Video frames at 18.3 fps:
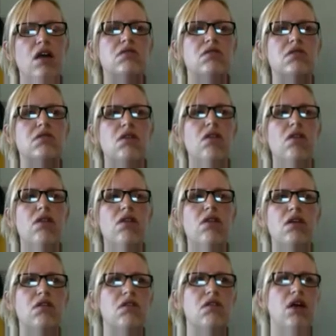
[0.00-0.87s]
so I
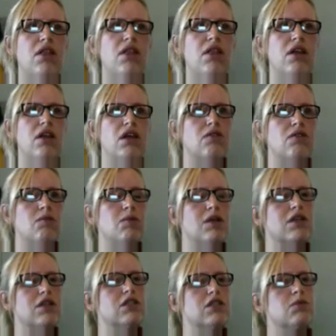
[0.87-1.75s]
think it would be
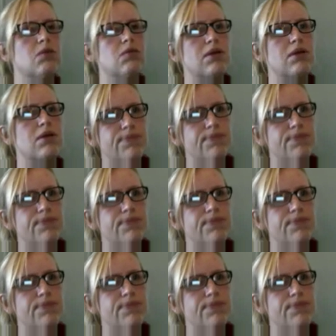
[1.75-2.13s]
experiment.